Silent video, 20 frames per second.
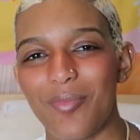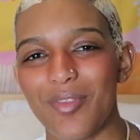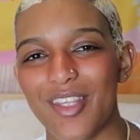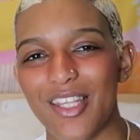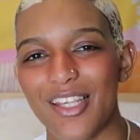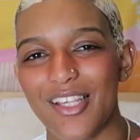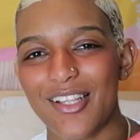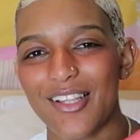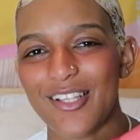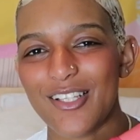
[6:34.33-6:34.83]

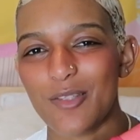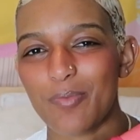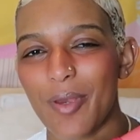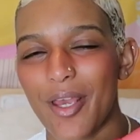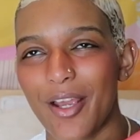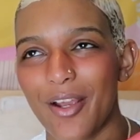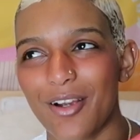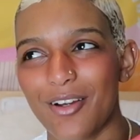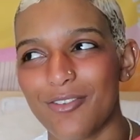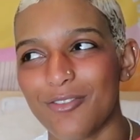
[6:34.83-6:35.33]
this
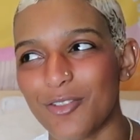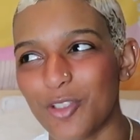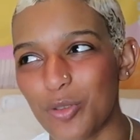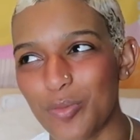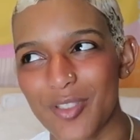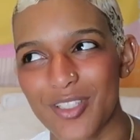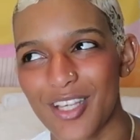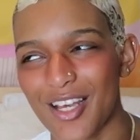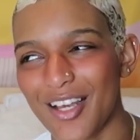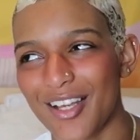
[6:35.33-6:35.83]
pair of
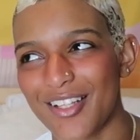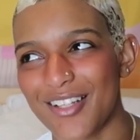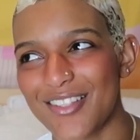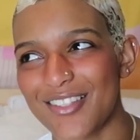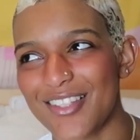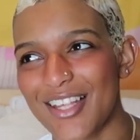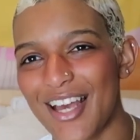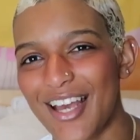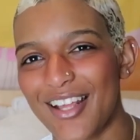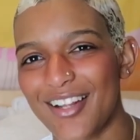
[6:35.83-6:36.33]

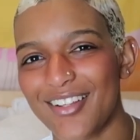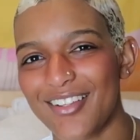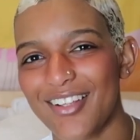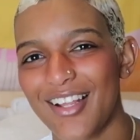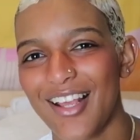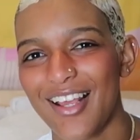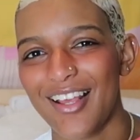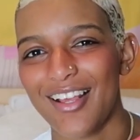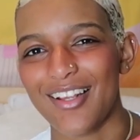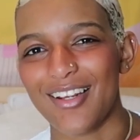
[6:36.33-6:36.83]
Louboutins that
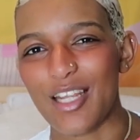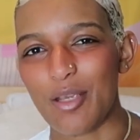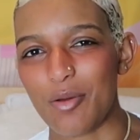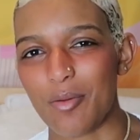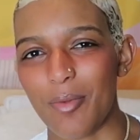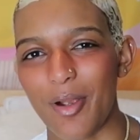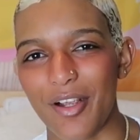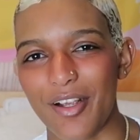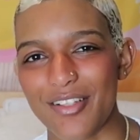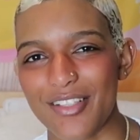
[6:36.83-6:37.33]

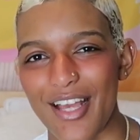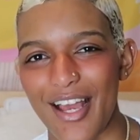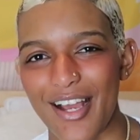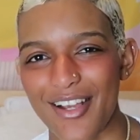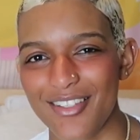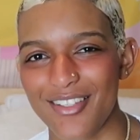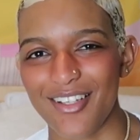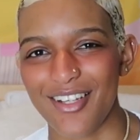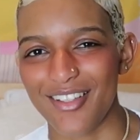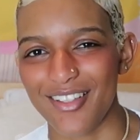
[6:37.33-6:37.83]
Neiman Marcus
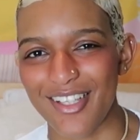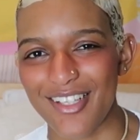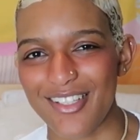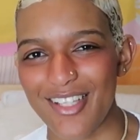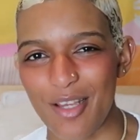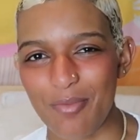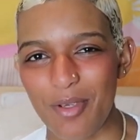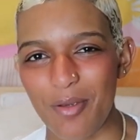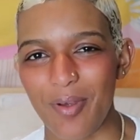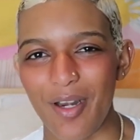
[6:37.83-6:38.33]
accidentally
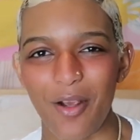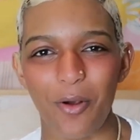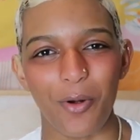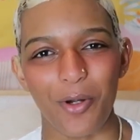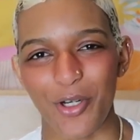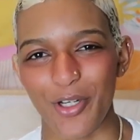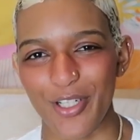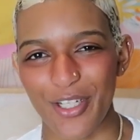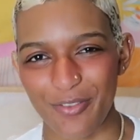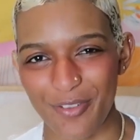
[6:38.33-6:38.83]
sent me when I
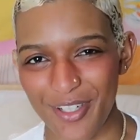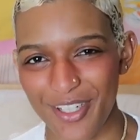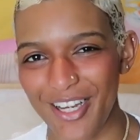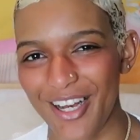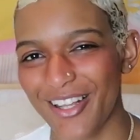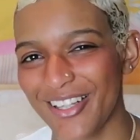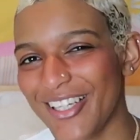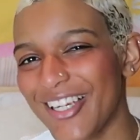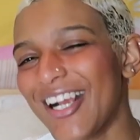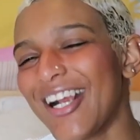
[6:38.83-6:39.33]
ordered a different
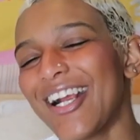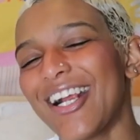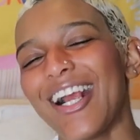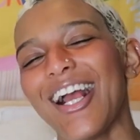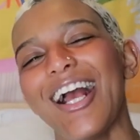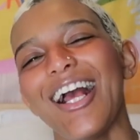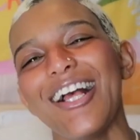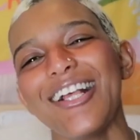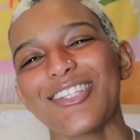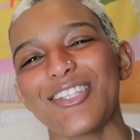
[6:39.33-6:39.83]
color.
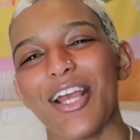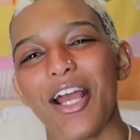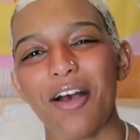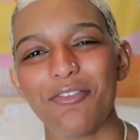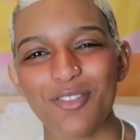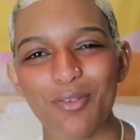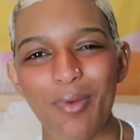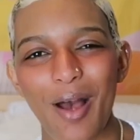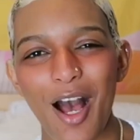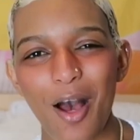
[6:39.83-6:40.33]
So I have
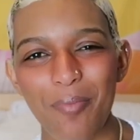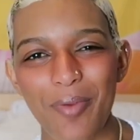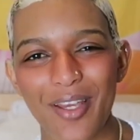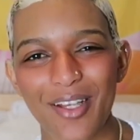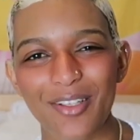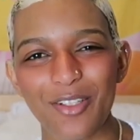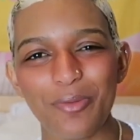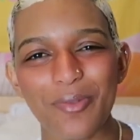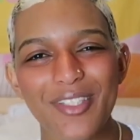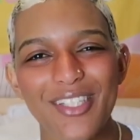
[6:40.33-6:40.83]
some hot pink
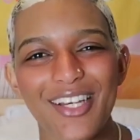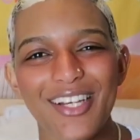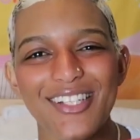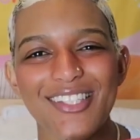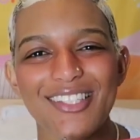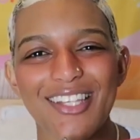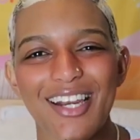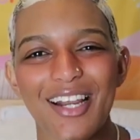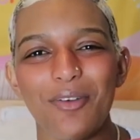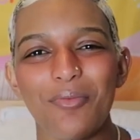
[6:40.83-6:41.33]

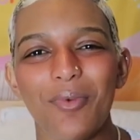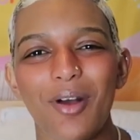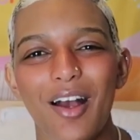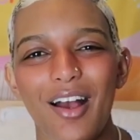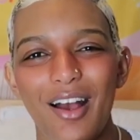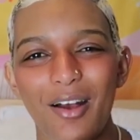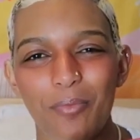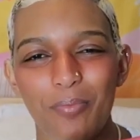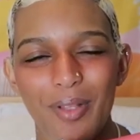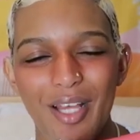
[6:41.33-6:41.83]
Louboutins that I'm
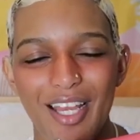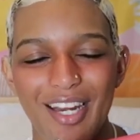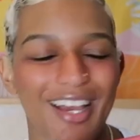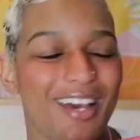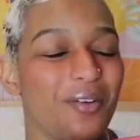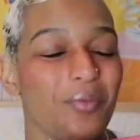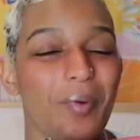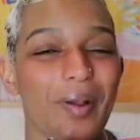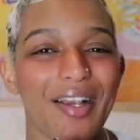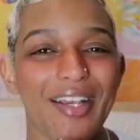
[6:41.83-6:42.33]
planning
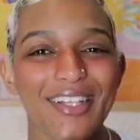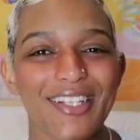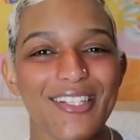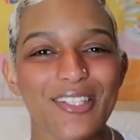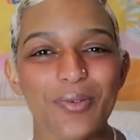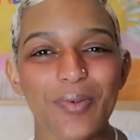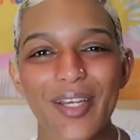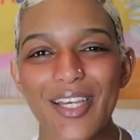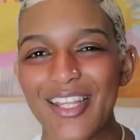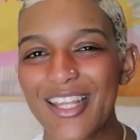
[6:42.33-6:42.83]
on wearing this
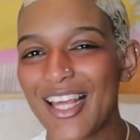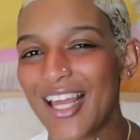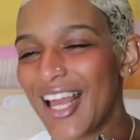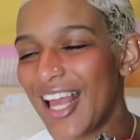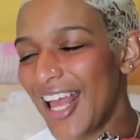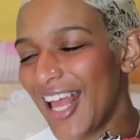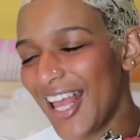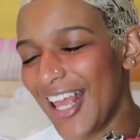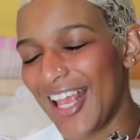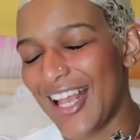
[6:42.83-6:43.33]
with,
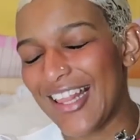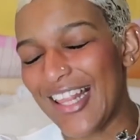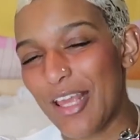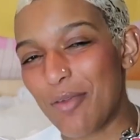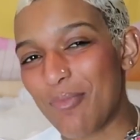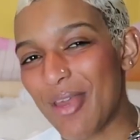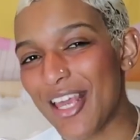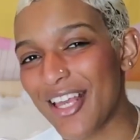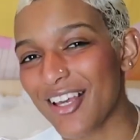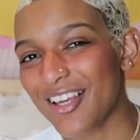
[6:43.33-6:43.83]
and they
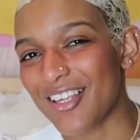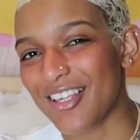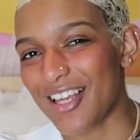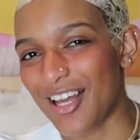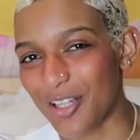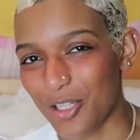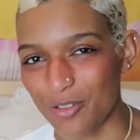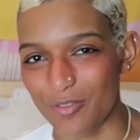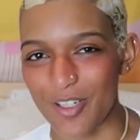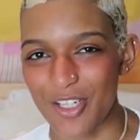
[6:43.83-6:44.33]
make a
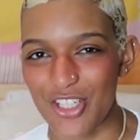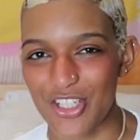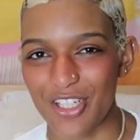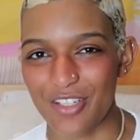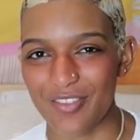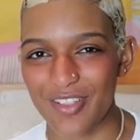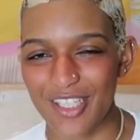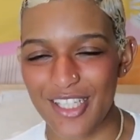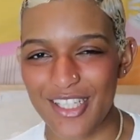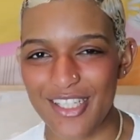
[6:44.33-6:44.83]
yellow version
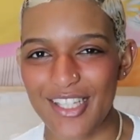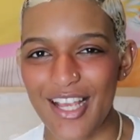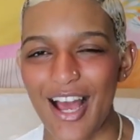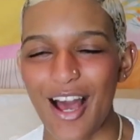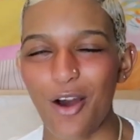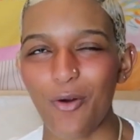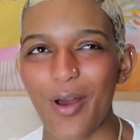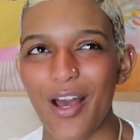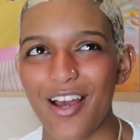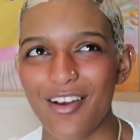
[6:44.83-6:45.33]
of this.
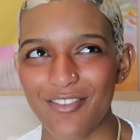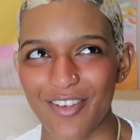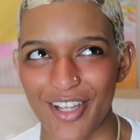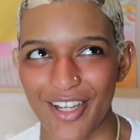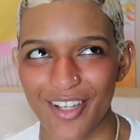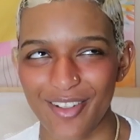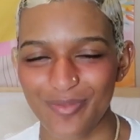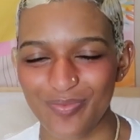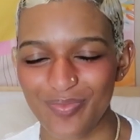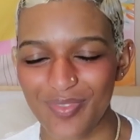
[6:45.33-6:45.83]

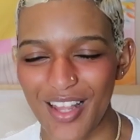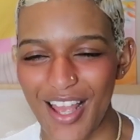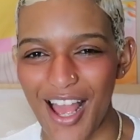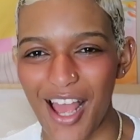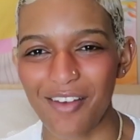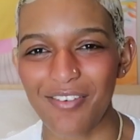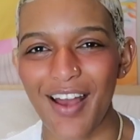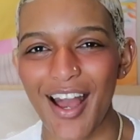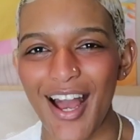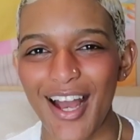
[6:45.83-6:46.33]
However,
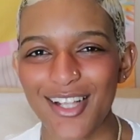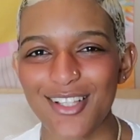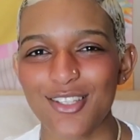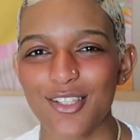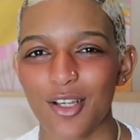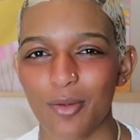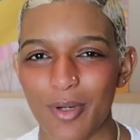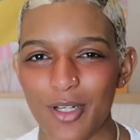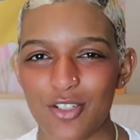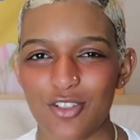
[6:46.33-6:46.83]
I've had
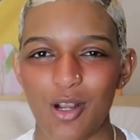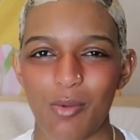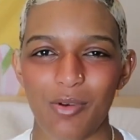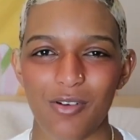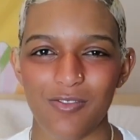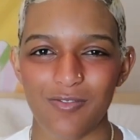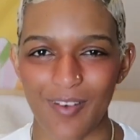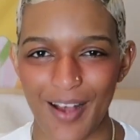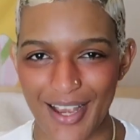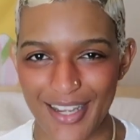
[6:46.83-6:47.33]
so much trouble
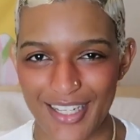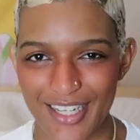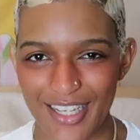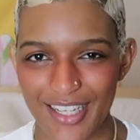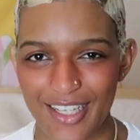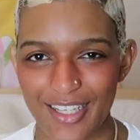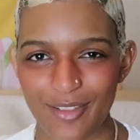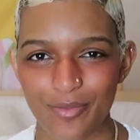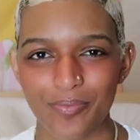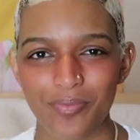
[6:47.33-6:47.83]
finding
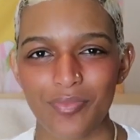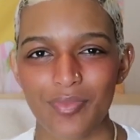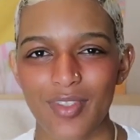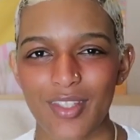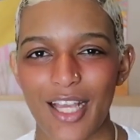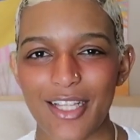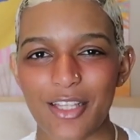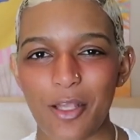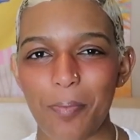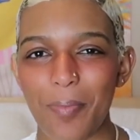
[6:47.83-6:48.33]
it.
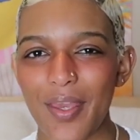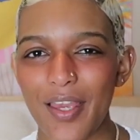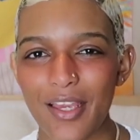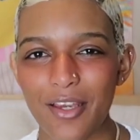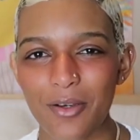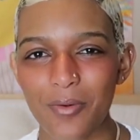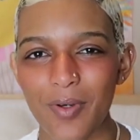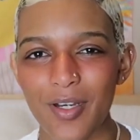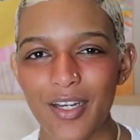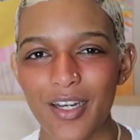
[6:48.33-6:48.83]
Like the
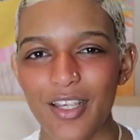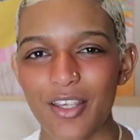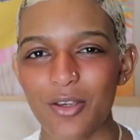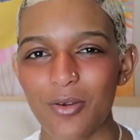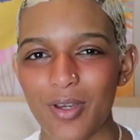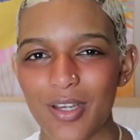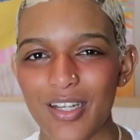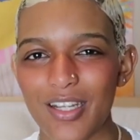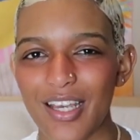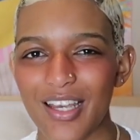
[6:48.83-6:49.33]
pink one you
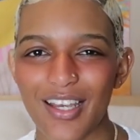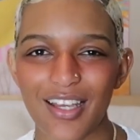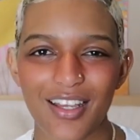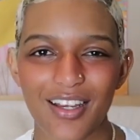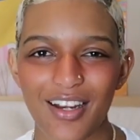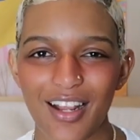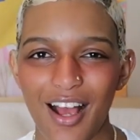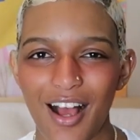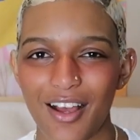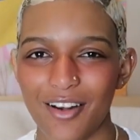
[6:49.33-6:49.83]
can
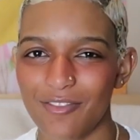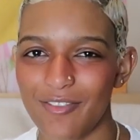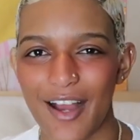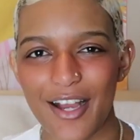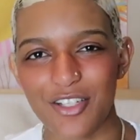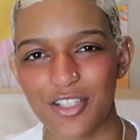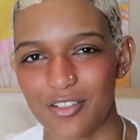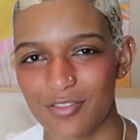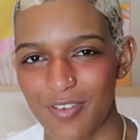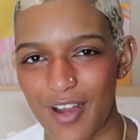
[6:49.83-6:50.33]
get on
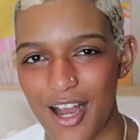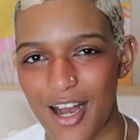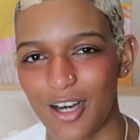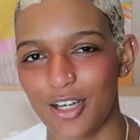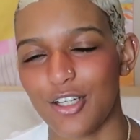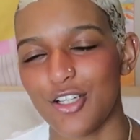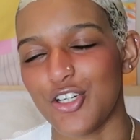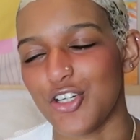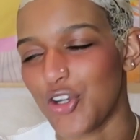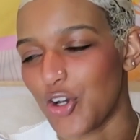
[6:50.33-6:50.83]
Fashion
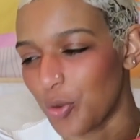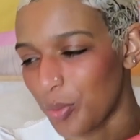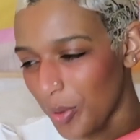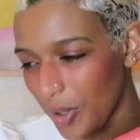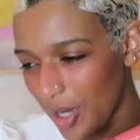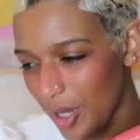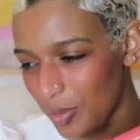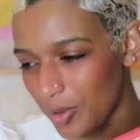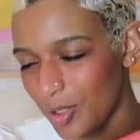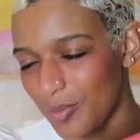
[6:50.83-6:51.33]
File no
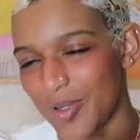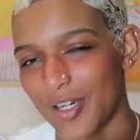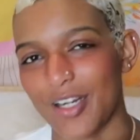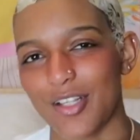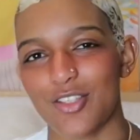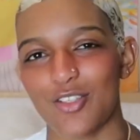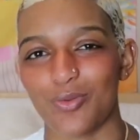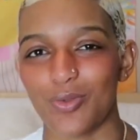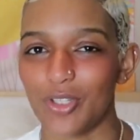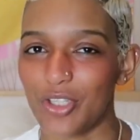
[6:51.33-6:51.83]
problem, and
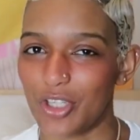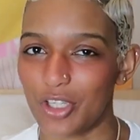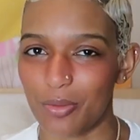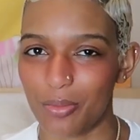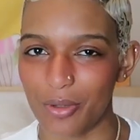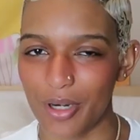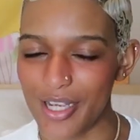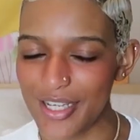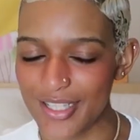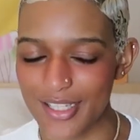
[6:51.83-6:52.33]
it's a really good
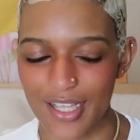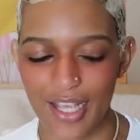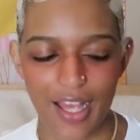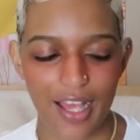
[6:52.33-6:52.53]
price.